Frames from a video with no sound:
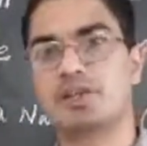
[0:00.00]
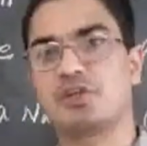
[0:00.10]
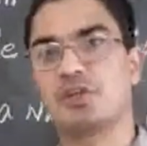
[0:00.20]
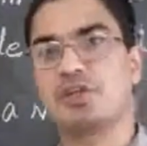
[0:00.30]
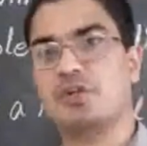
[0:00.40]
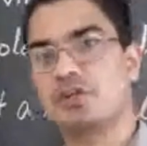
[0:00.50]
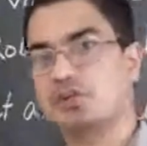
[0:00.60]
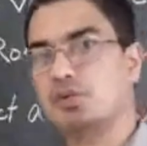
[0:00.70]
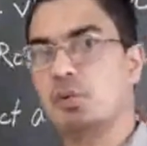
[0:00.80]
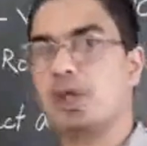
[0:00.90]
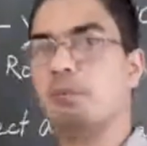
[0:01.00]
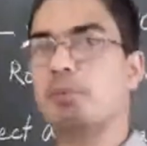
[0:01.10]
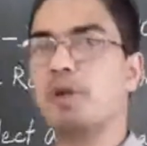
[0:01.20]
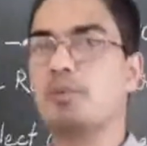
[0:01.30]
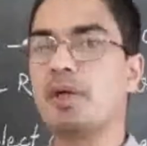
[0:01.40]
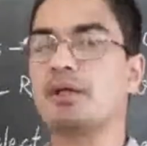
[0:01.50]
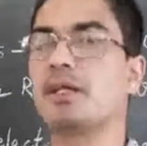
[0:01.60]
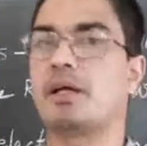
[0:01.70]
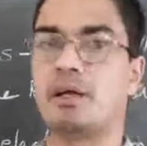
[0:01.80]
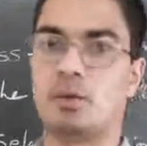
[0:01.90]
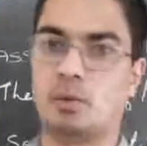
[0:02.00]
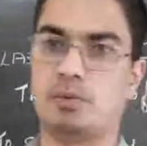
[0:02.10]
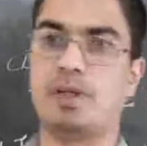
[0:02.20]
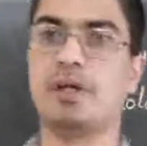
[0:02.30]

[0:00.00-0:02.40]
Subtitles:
executive is to implement that law.